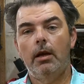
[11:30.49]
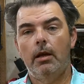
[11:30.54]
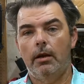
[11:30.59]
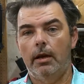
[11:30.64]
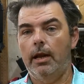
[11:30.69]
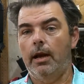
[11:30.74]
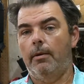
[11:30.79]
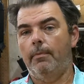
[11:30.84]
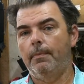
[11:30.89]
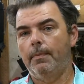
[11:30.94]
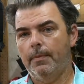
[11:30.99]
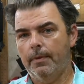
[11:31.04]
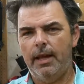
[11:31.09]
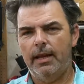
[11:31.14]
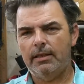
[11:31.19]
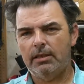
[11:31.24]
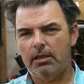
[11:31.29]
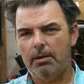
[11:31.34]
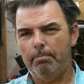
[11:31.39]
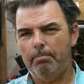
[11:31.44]
Now,
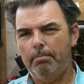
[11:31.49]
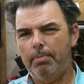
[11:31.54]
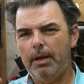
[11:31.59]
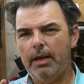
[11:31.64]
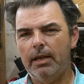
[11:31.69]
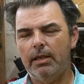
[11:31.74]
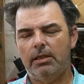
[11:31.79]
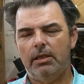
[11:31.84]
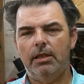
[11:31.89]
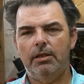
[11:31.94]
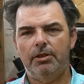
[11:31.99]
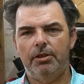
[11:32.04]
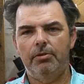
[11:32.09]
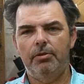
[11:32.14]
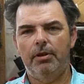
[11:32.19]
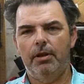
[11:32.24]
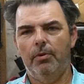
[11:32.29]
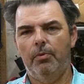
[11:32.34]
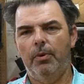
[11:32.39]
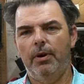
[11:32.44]
that's the biggest issue
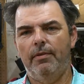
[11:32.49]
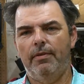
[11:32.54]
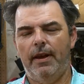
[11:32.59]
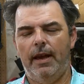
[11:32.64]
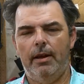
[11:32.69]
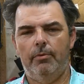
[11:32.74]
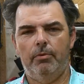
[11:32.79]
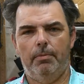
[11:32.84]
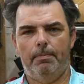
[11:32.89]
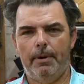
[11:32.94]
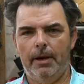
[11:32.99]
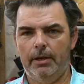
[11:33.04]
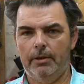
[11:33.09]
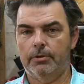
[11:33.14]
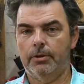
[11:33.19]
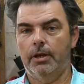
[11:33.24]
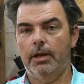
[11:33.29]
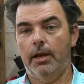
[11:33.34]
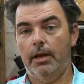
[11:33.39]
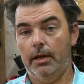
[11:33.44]
that we've had with
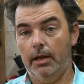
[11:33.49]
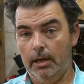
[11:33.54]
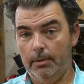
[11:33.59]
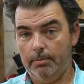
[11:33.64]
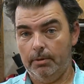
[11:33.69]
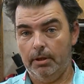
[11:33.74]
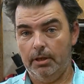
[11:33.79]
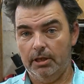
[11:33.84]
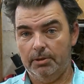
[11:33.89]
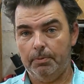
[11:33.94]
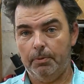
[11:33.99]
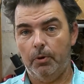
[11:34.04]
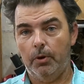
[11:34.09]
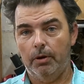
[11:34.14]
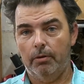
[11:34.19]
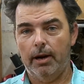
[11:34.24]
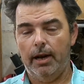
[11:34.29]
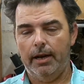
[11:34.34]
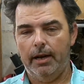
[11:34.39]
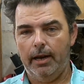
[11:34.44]
Patreon up to this point
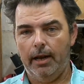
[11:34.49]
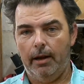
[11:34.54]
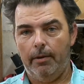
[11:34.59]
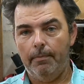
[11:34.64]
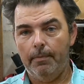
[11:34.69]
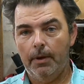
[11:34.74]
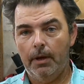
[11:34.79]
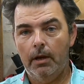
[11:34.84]
right now.